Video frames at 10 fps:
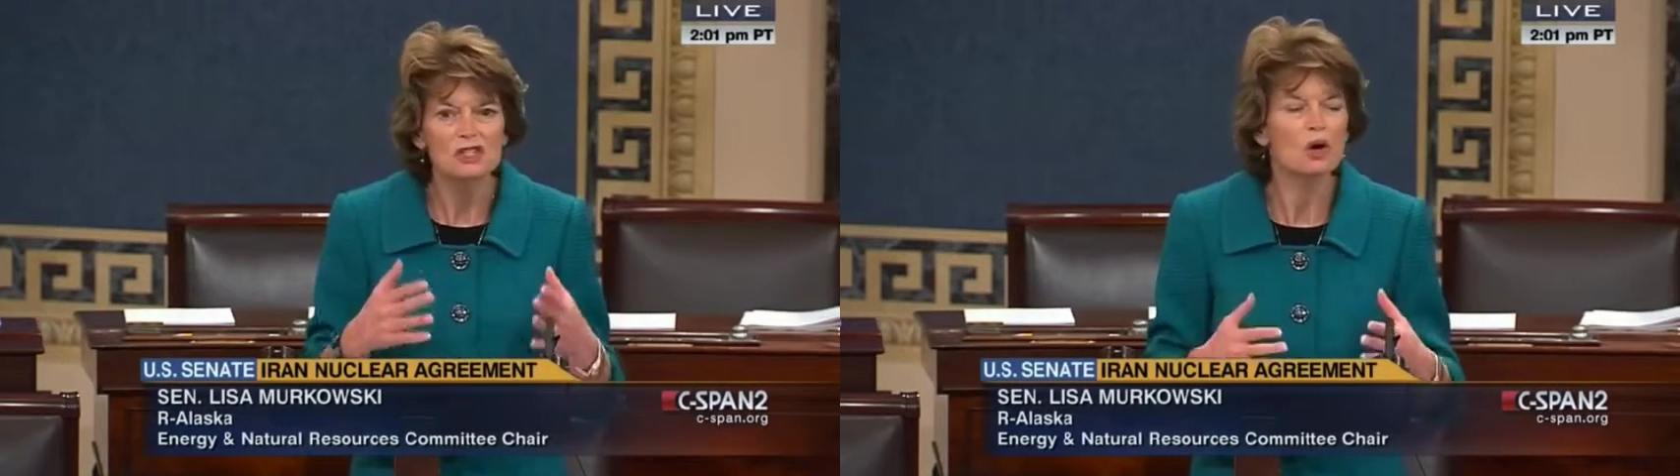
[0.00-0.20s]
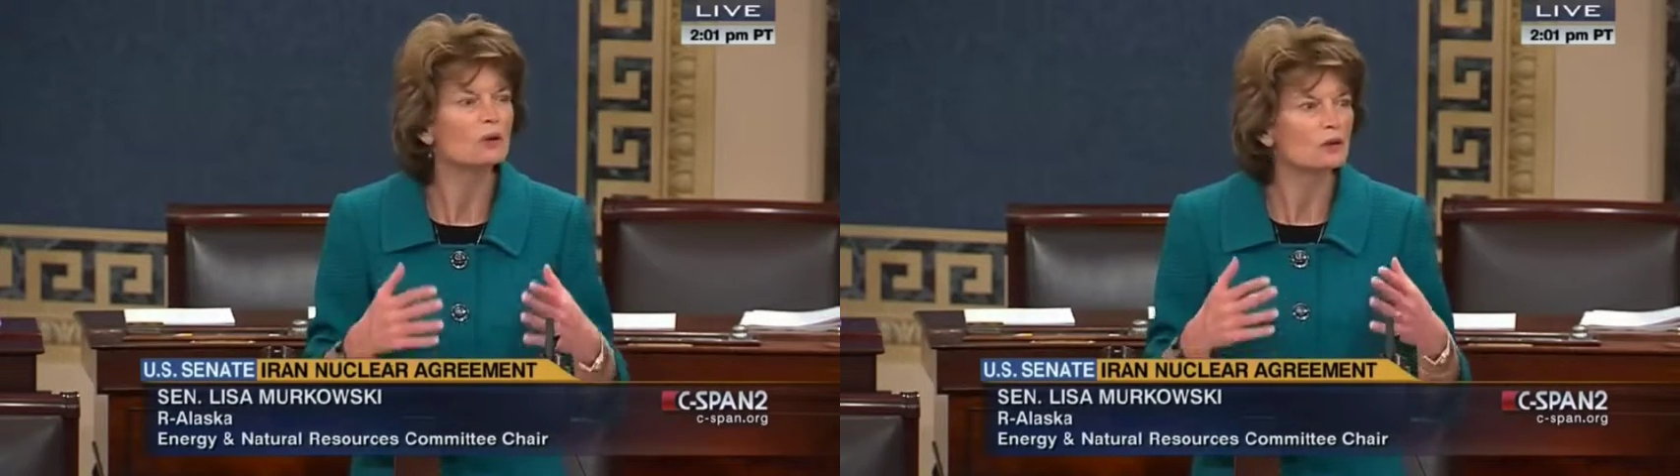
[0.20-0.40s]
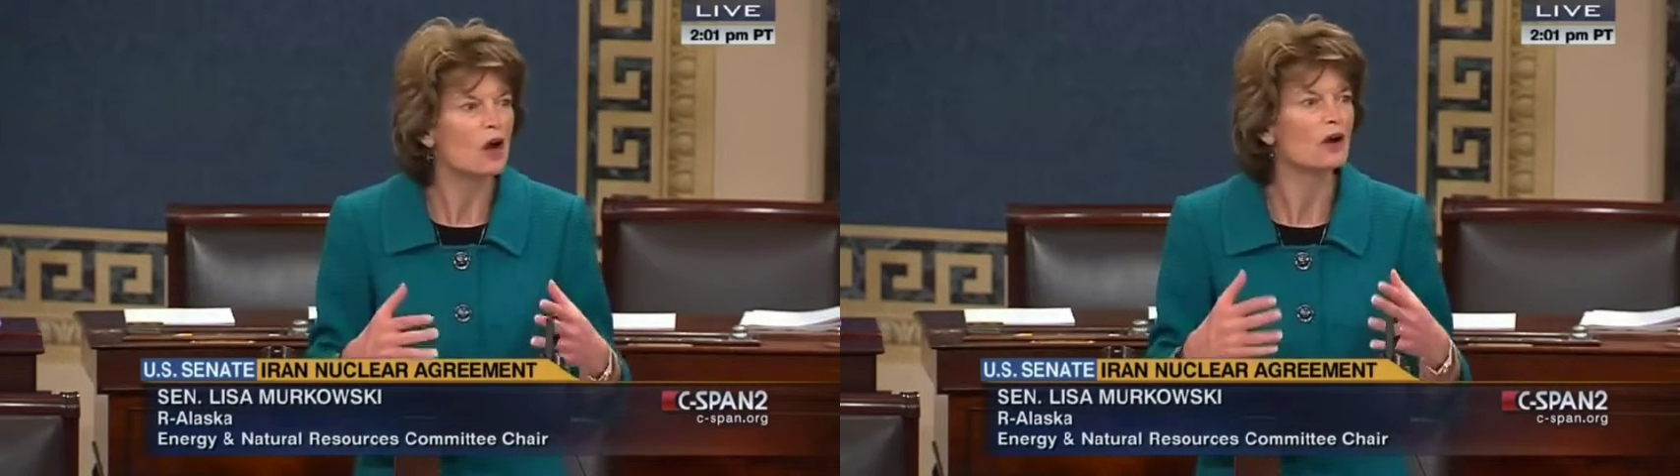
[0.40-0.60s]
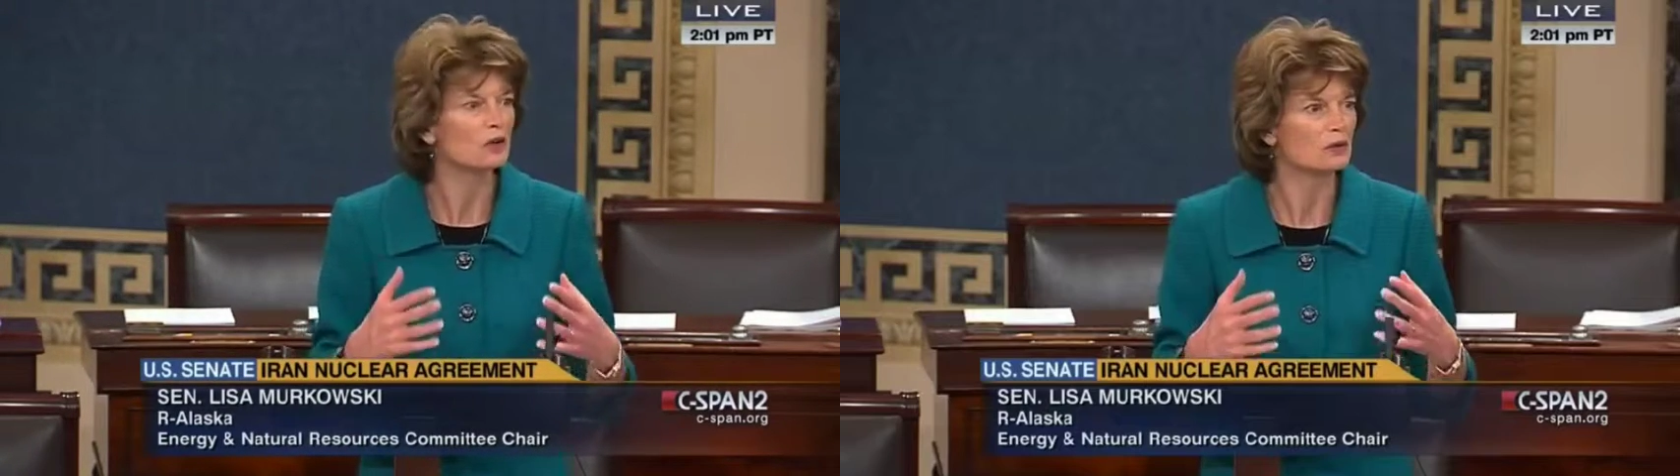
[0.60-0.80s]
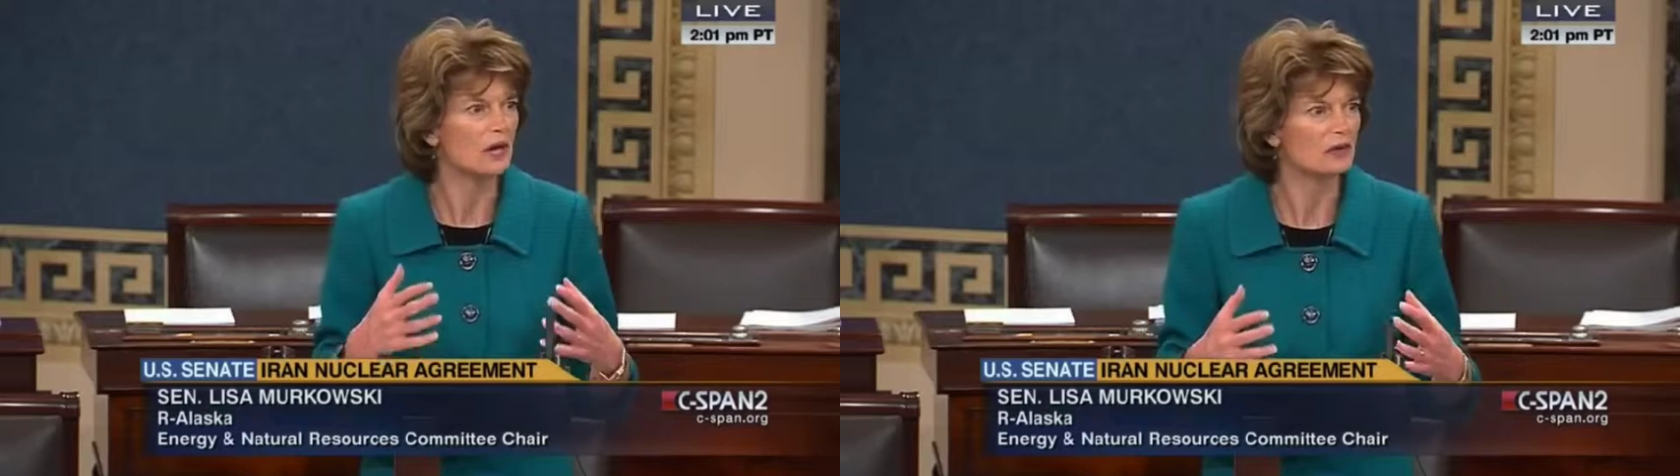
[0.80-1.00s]
no
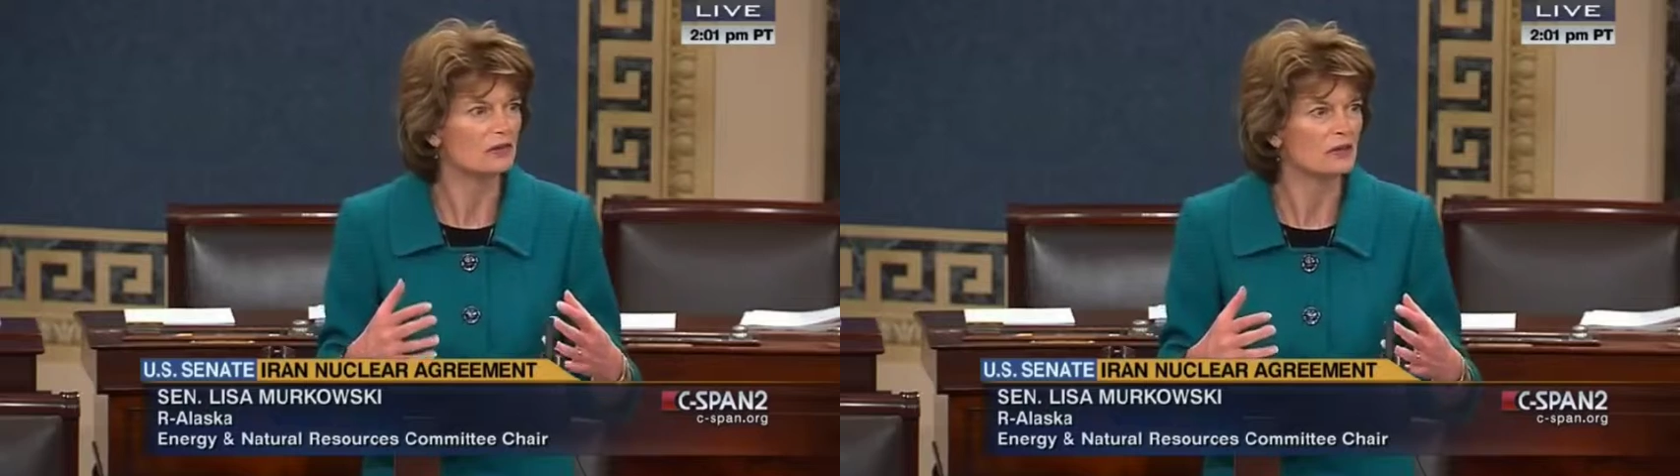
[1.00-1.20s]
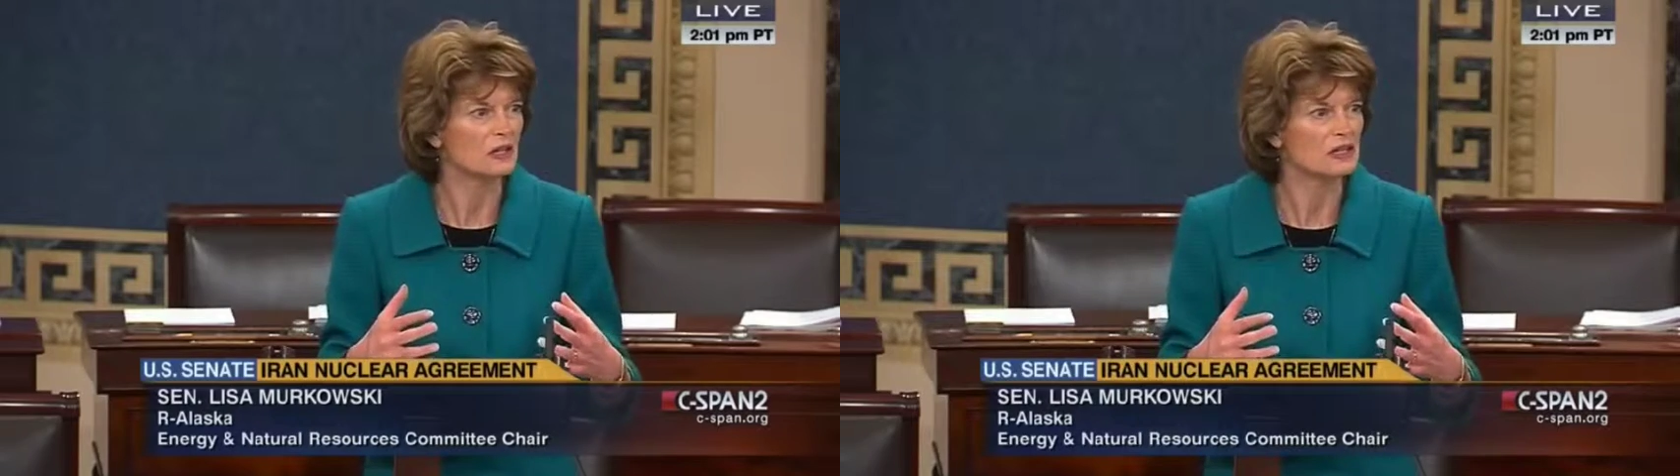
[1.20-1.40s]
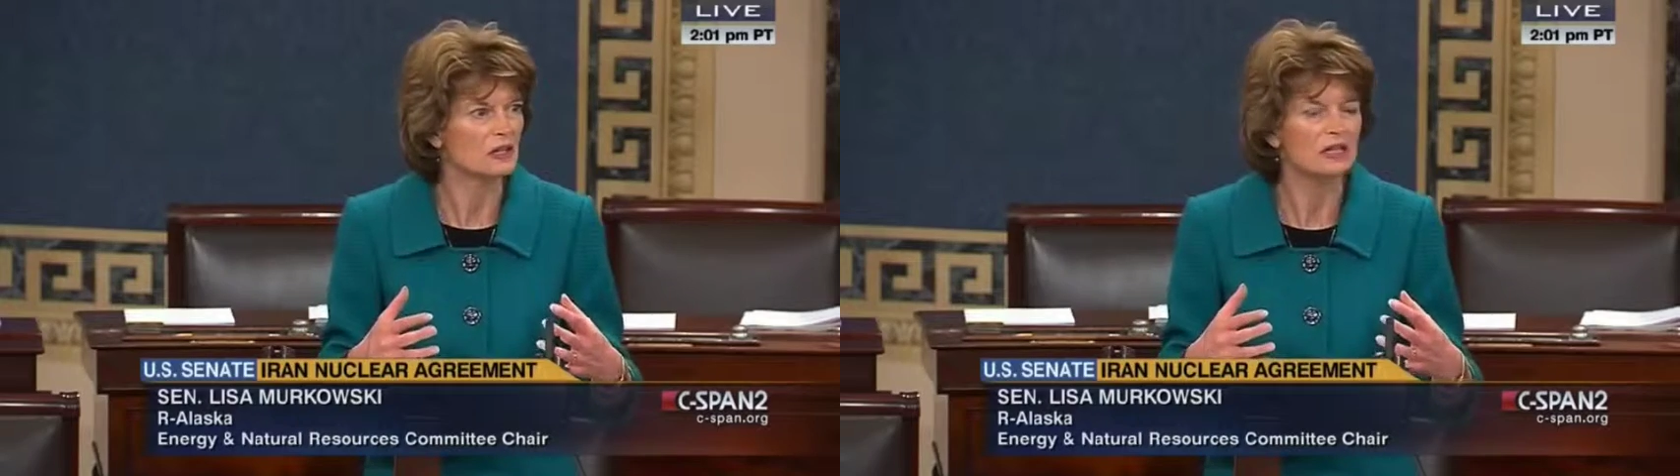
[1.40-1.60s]
longer relevant